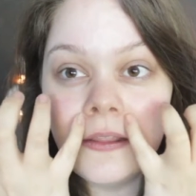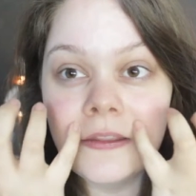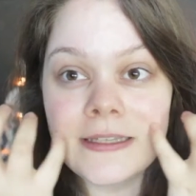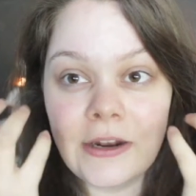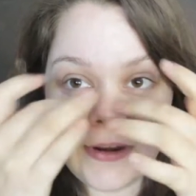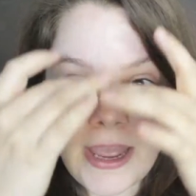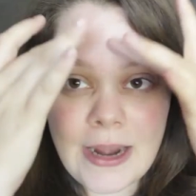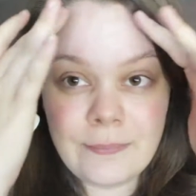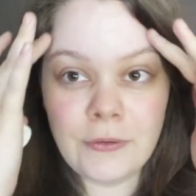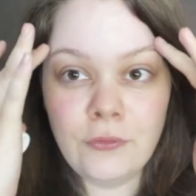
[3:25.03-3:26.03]
this area,
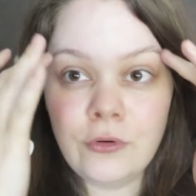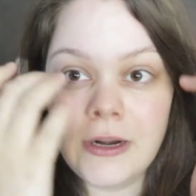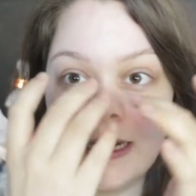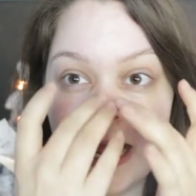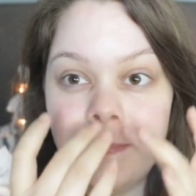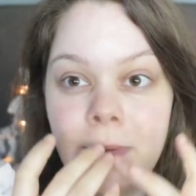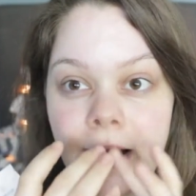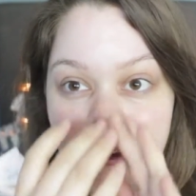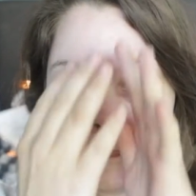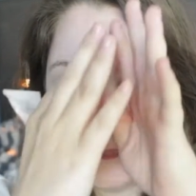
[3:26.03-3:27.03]
and my forehead and
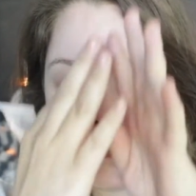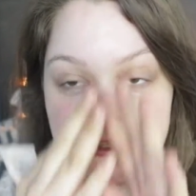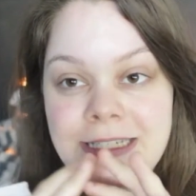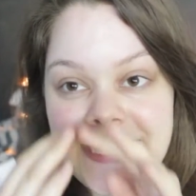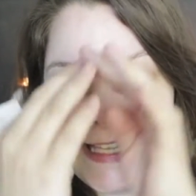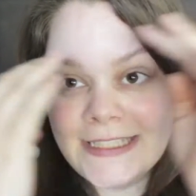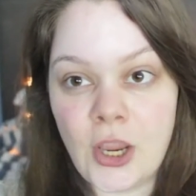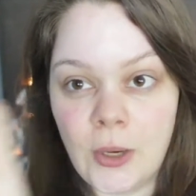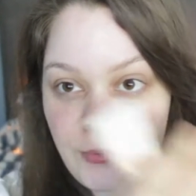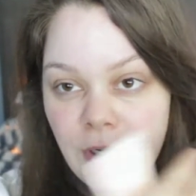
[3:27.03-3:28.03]
the
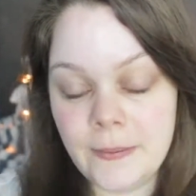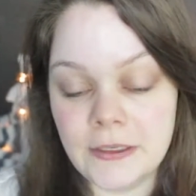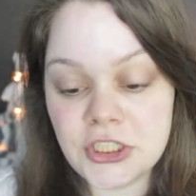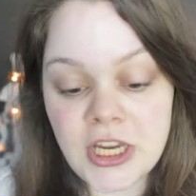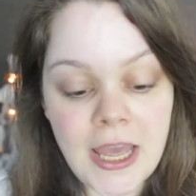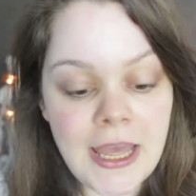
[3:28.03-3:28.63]
T-zone pretty much.